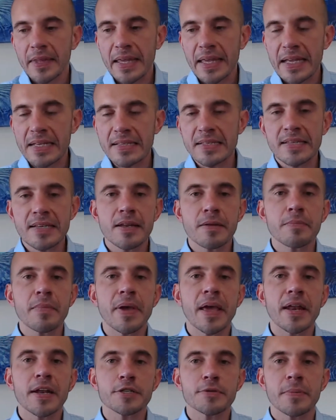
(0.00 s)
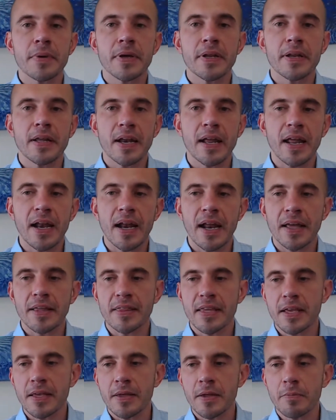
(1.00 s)
incident management, and I
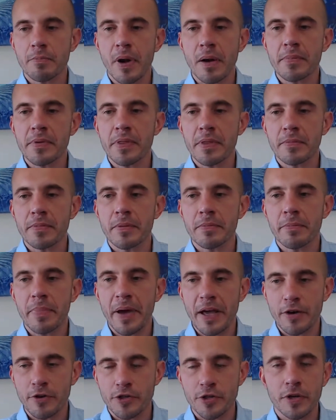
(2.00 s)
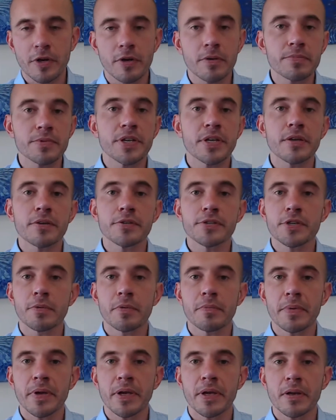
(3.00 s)
think probably the better term to use here would
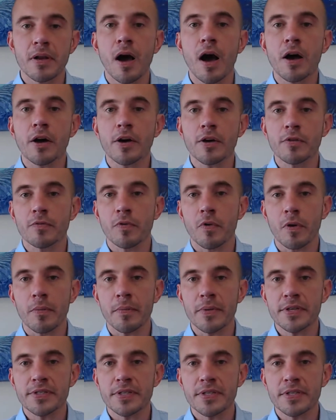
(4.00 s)
be non-conformance,